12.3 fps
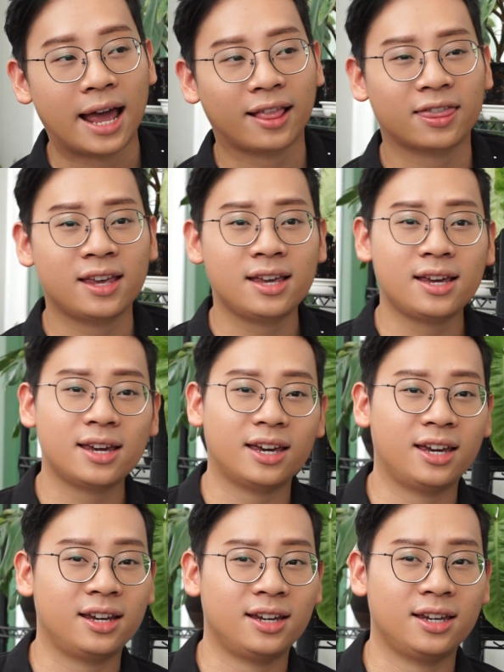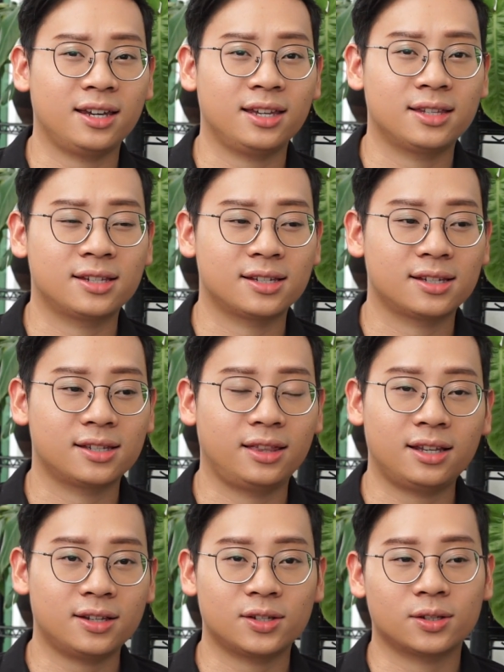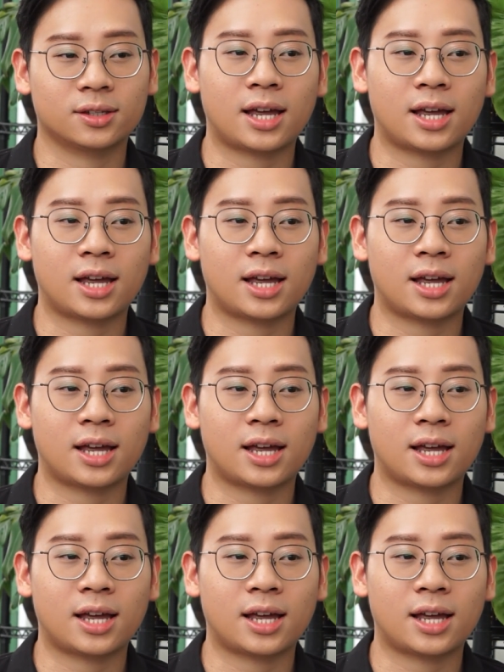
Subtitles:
I think this